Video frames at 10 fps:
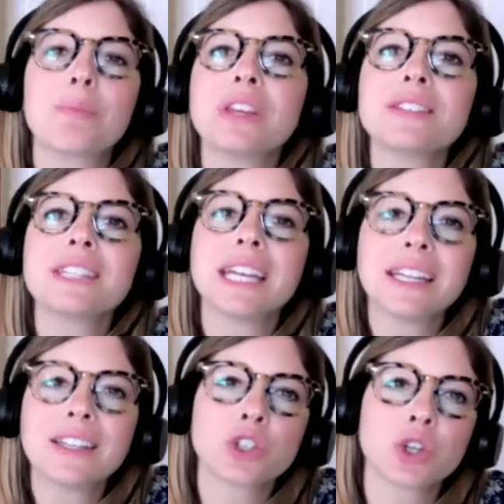This
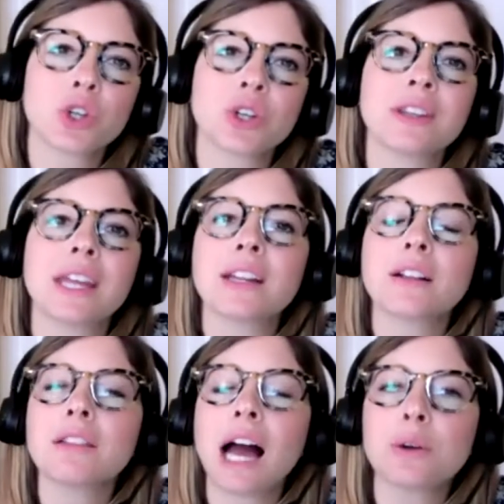in turn then
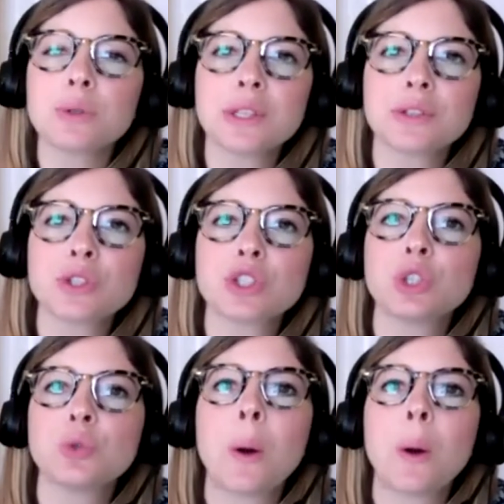allows us
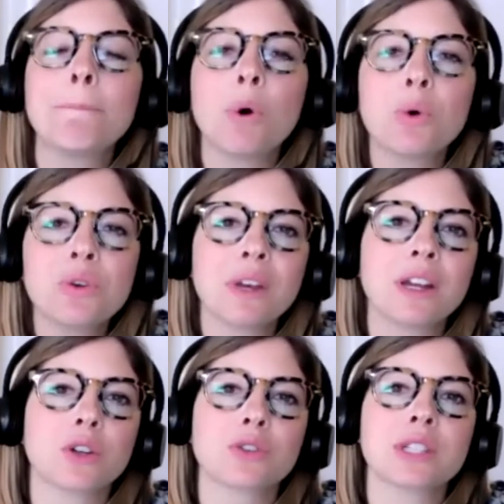to
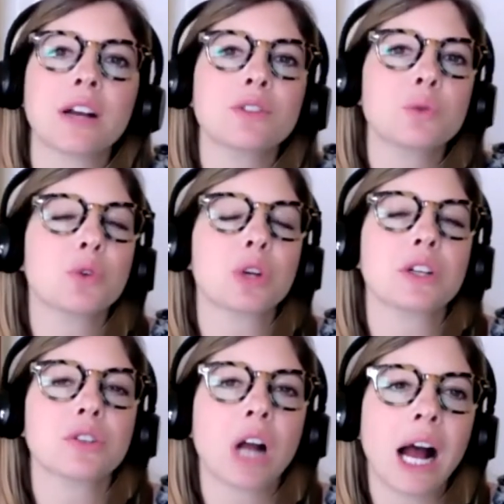motivate ourselves with
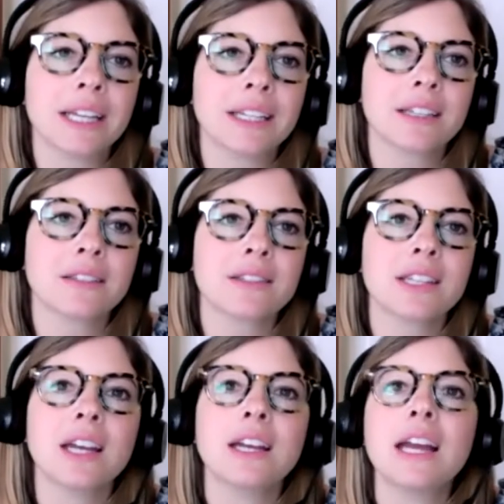greater
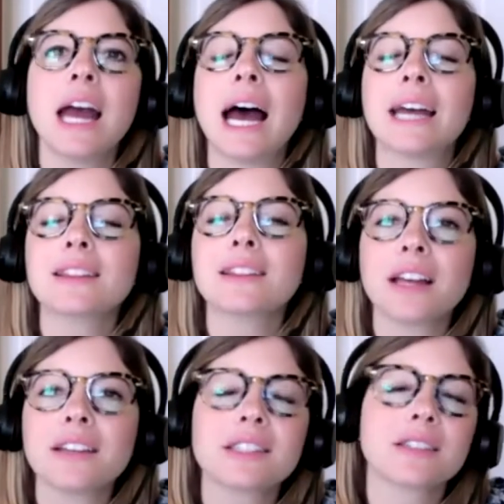kindness and
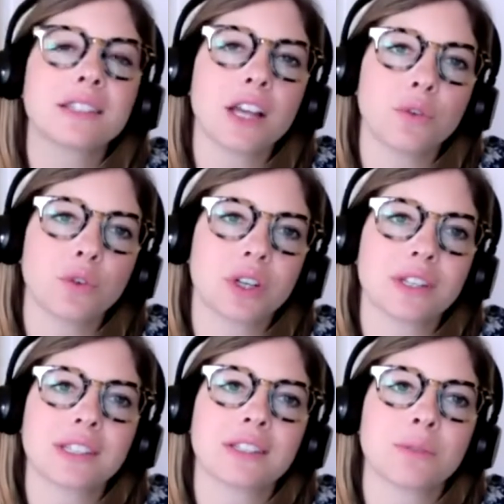less
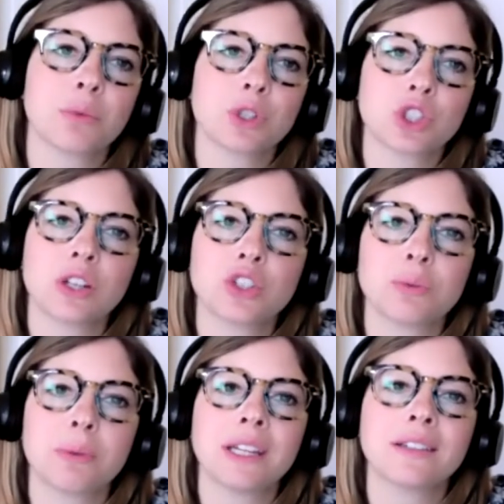self-criticism or
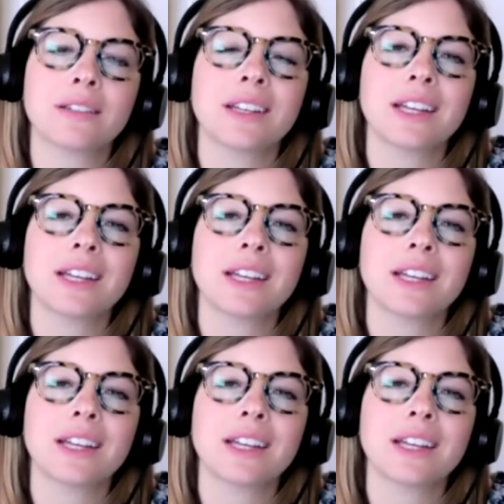judgment.